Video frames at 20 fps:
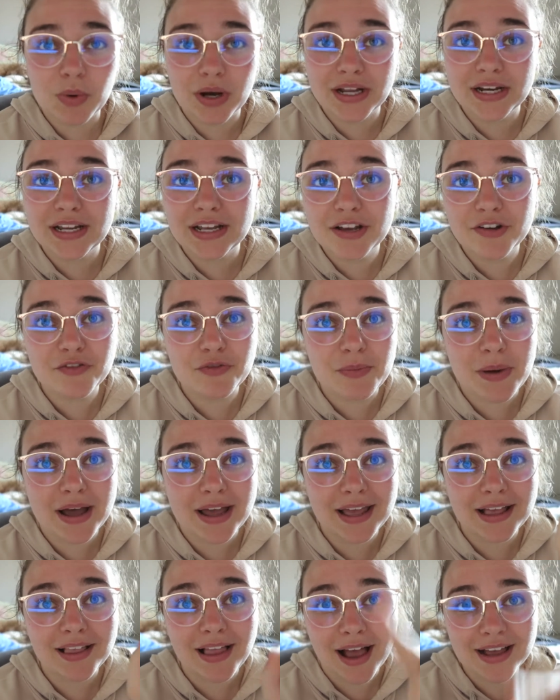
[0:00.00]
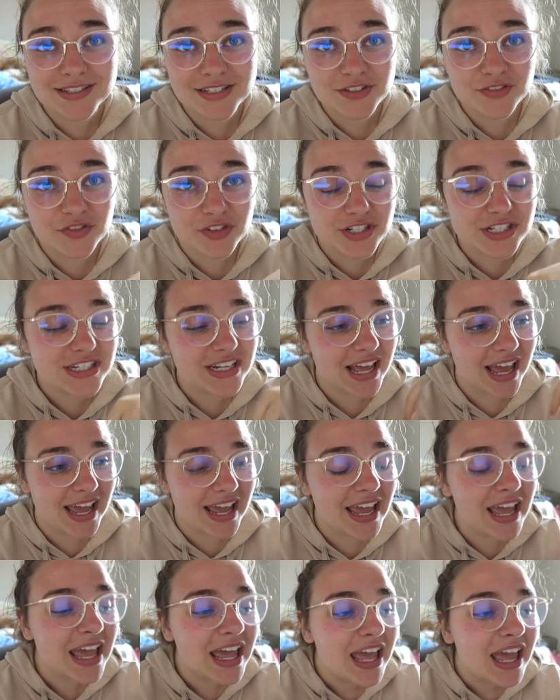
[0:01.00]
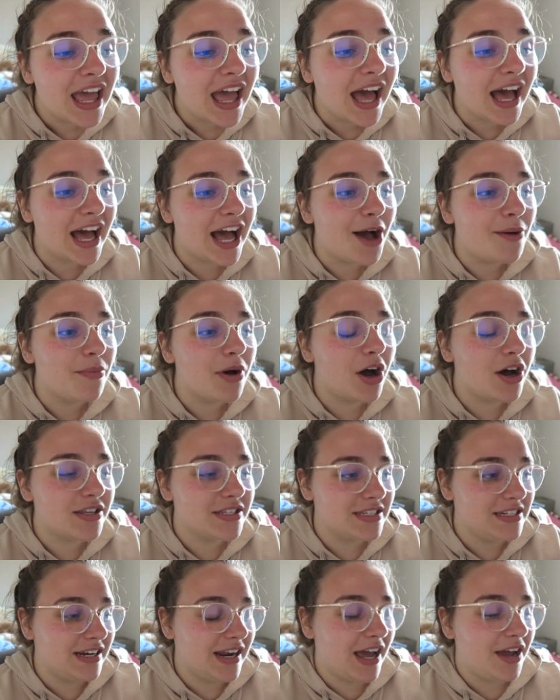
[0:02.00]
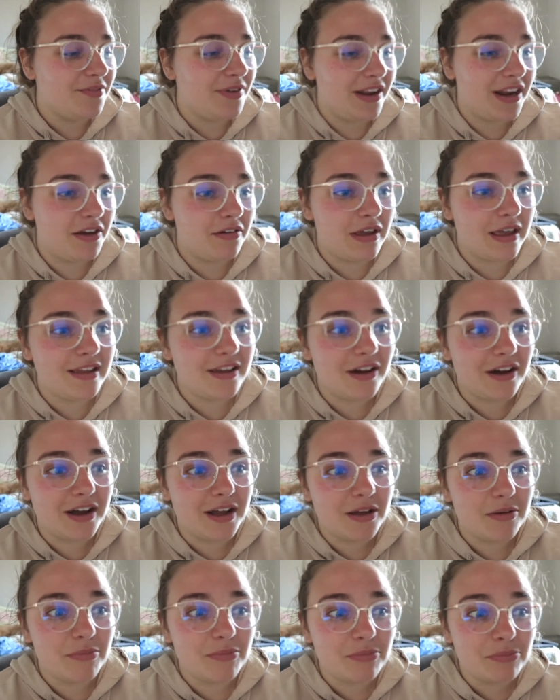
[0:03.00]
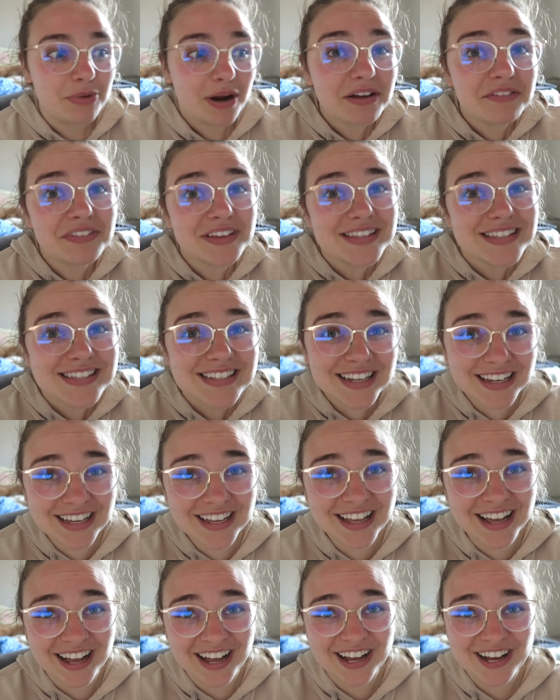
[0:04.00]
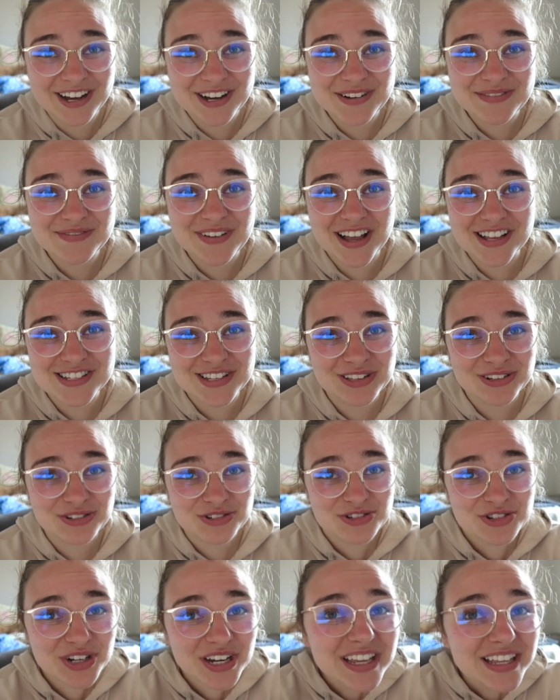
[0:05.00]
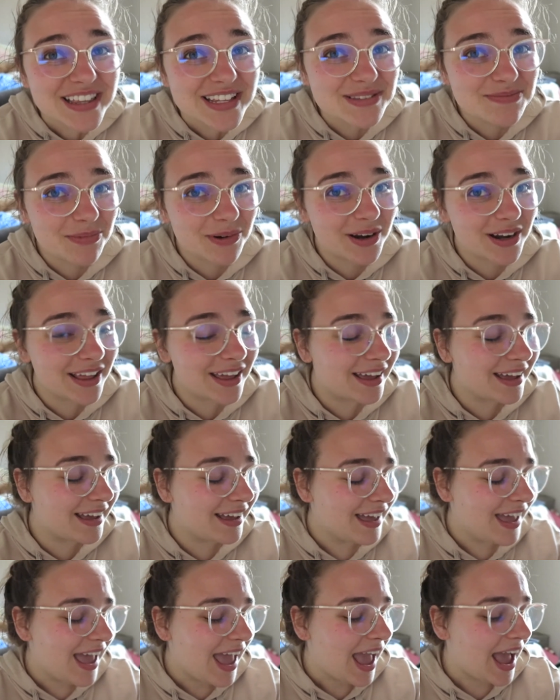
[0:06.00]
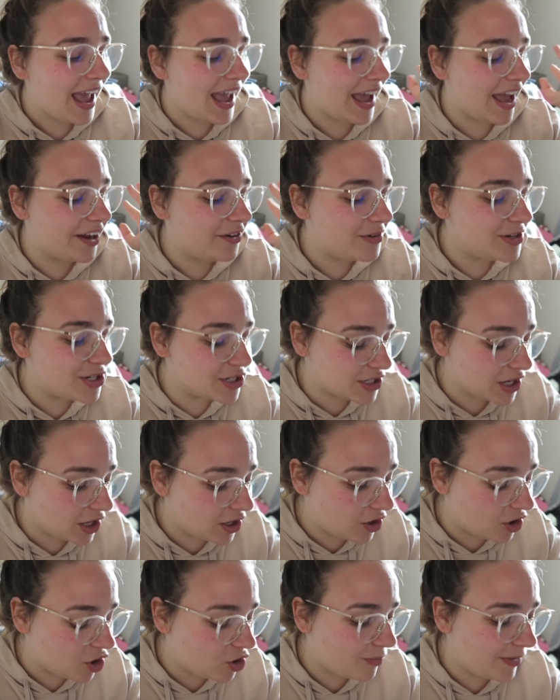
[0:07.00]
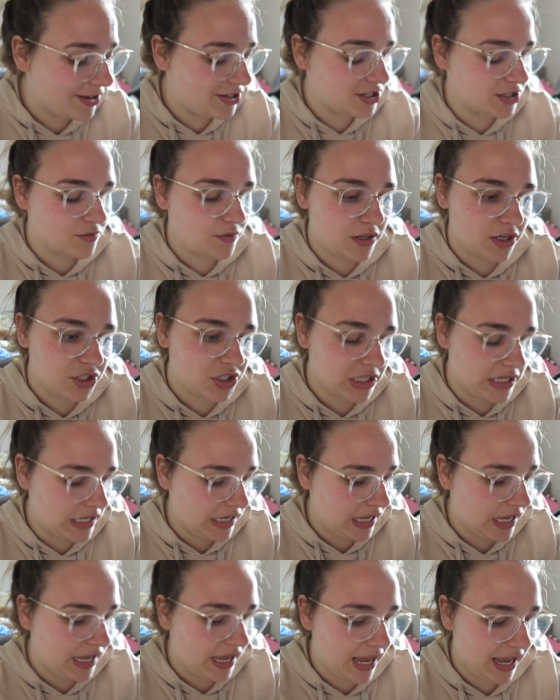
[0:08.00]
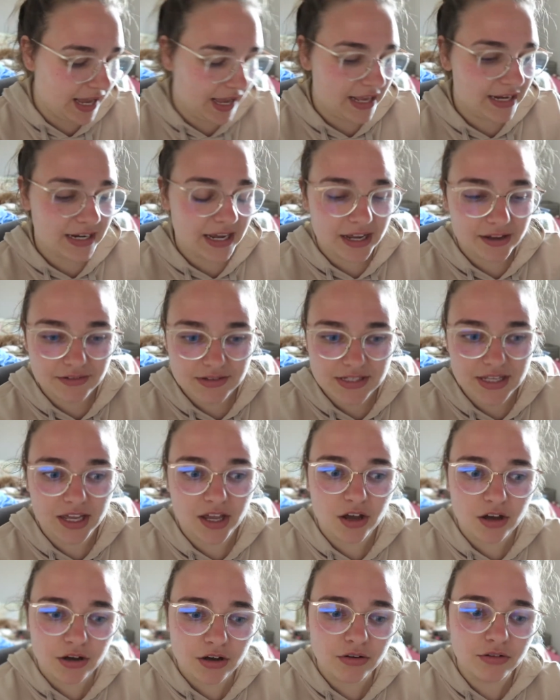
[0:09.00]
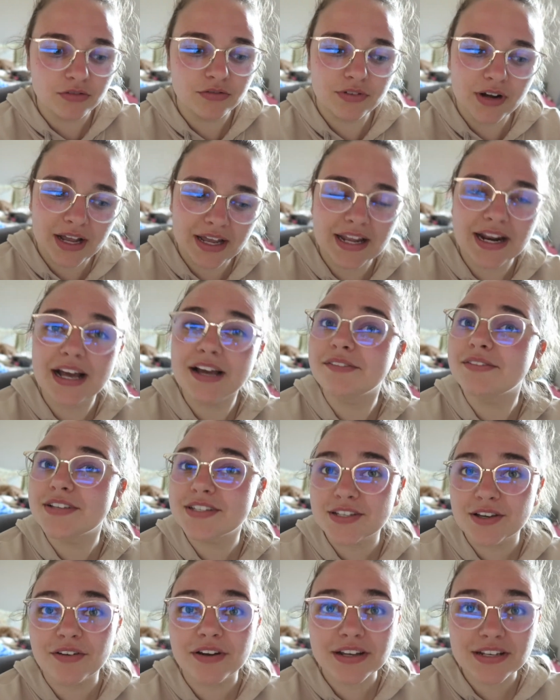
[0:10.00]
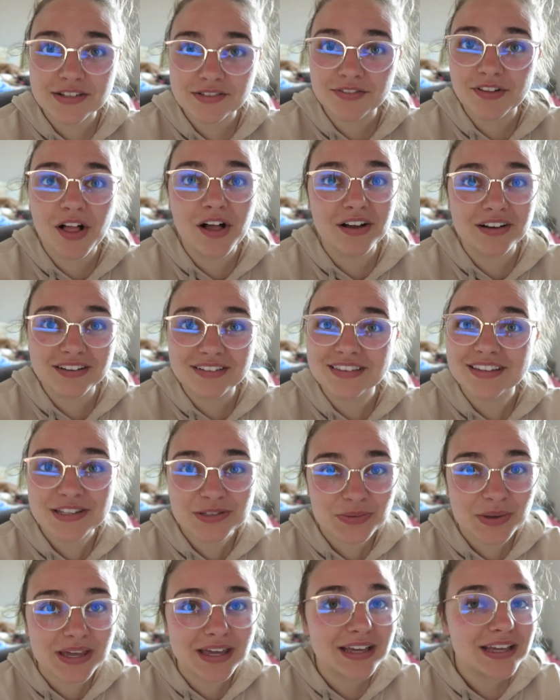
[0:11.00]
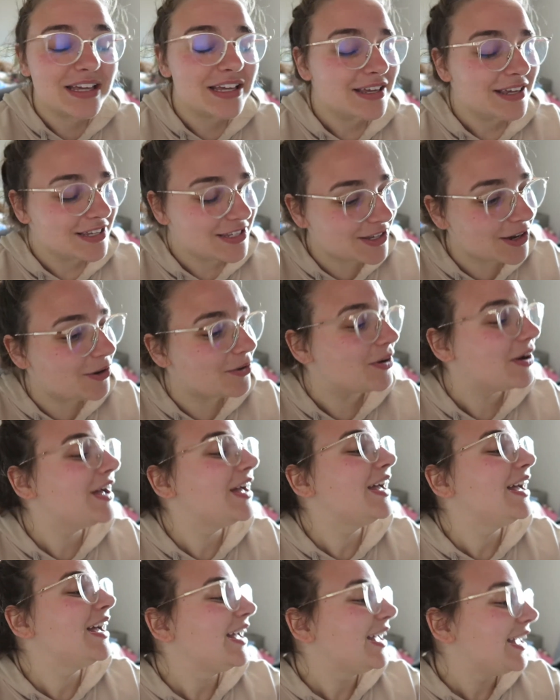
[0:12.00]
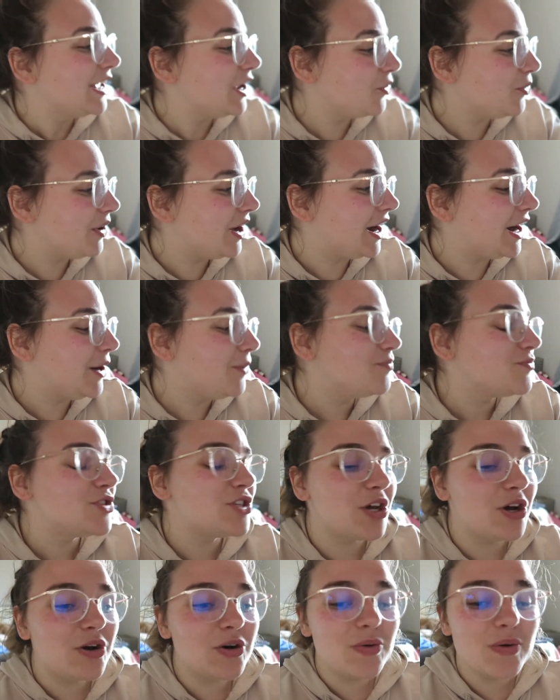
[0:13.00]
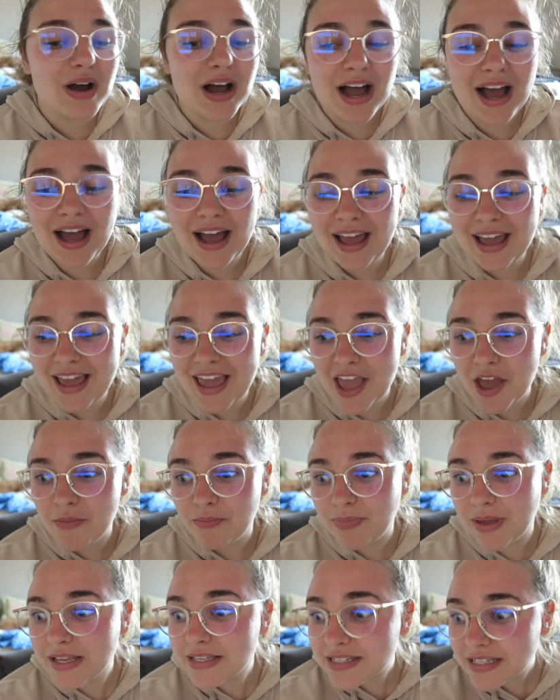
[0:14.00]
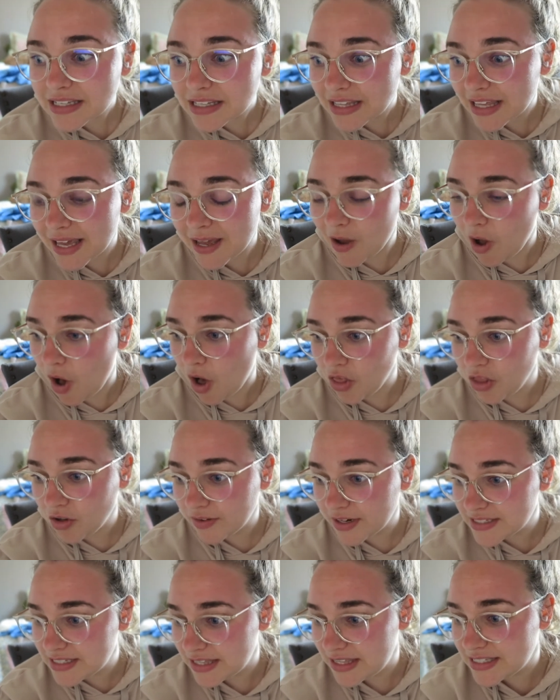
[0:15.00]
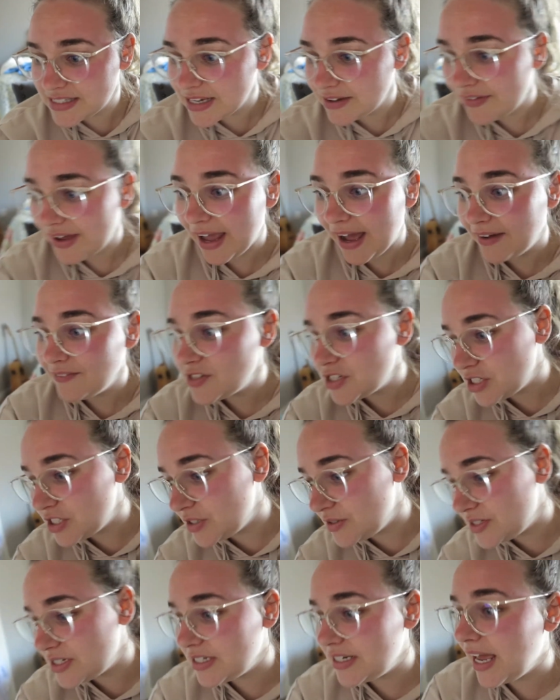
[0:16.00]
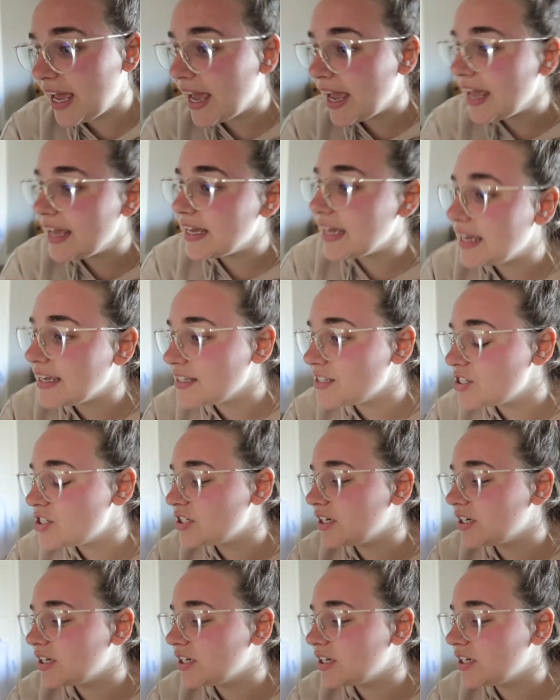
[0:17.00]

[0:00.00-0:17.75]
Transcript: one of my classes for today. Austin and I went out and got breakfast as a little treat this morning, and we just got home. I just finished eating and I was like, oh right, I was going to vlog this week, so here we are. So I basically, all the rest of the stuff I have to do today is